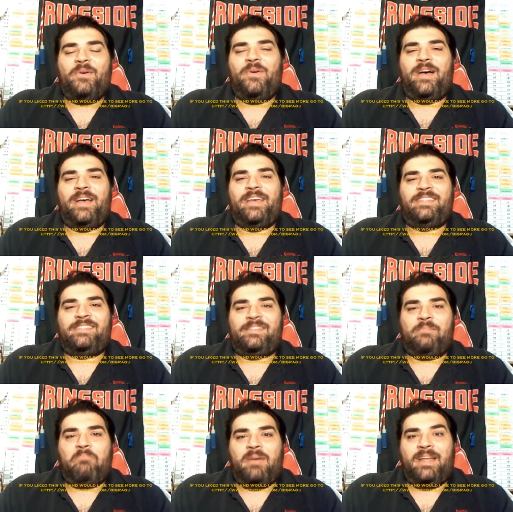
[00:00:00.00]
Well, it's a
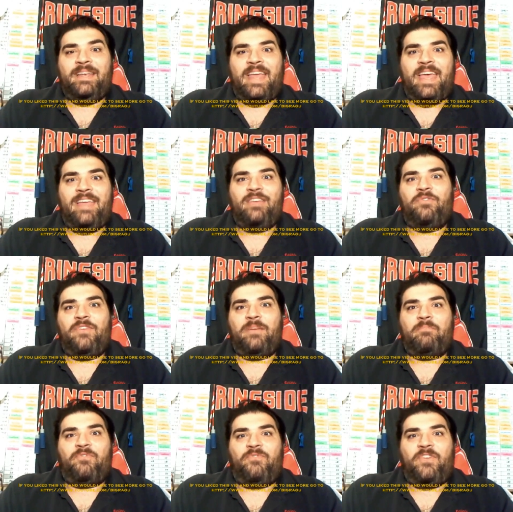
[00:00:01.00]
Monday,
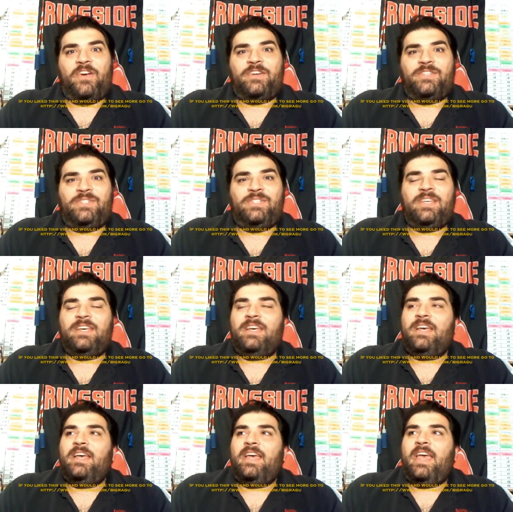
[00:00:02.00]
November first,
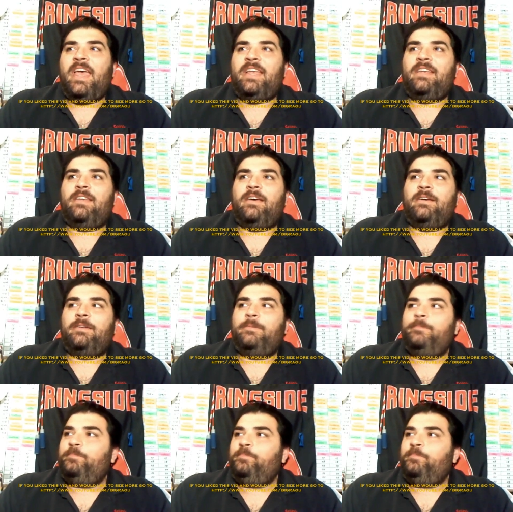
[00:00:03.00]
and uh,